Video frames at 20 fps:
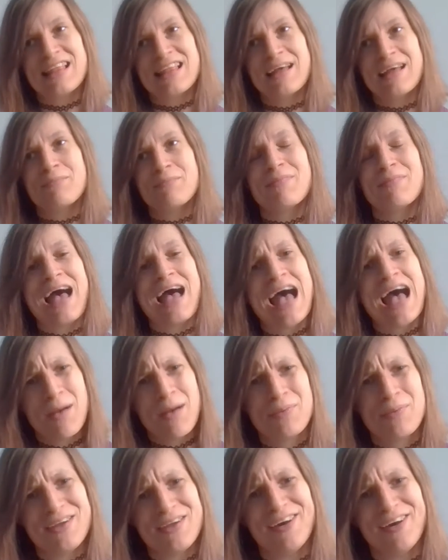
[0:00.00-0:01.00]
I'm
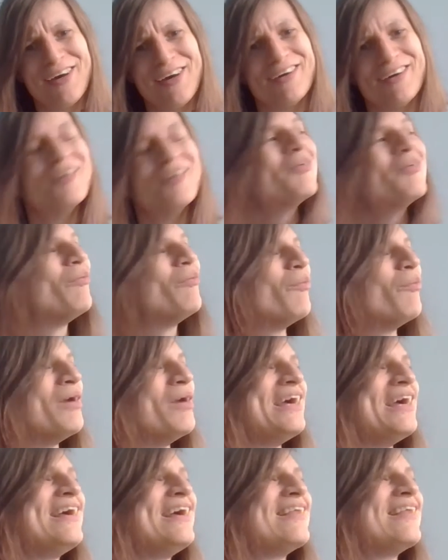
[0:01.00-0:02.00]
happier
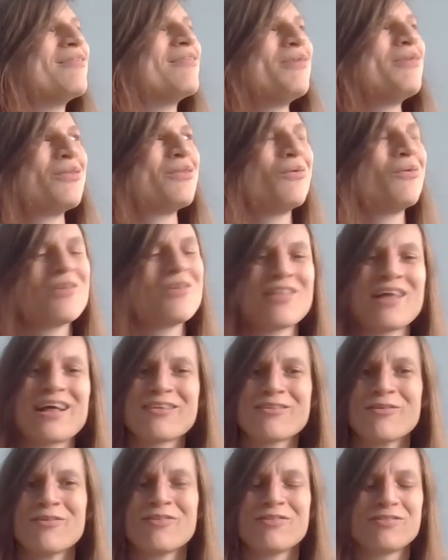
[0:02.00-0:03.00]
with with all of
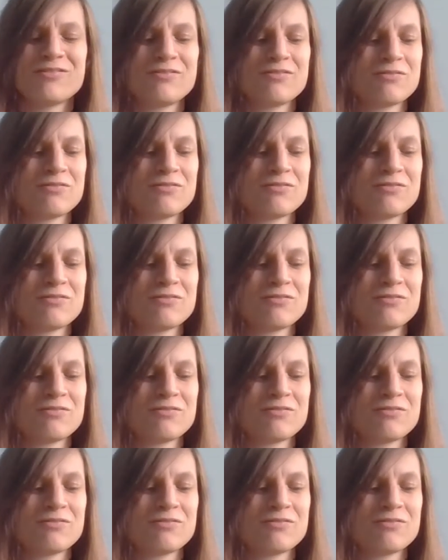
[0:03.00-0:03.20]
that sort of